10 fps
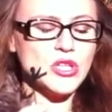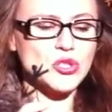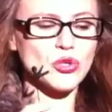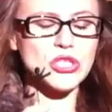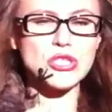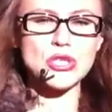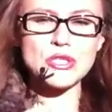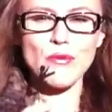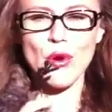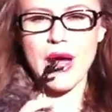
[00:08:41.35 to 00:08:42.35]
So the
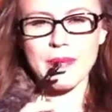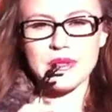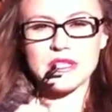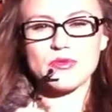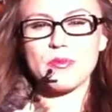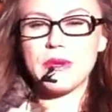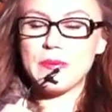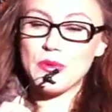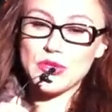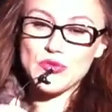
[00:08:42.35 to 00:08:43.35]
search for happiness for
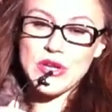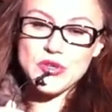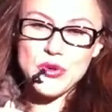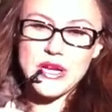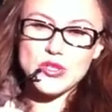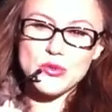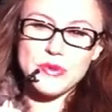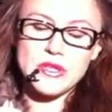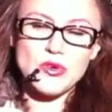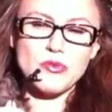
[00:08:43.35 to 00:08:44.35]
people with retrograde
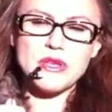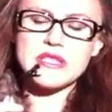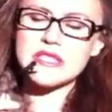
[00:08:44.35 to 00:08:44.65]
Jupiter will be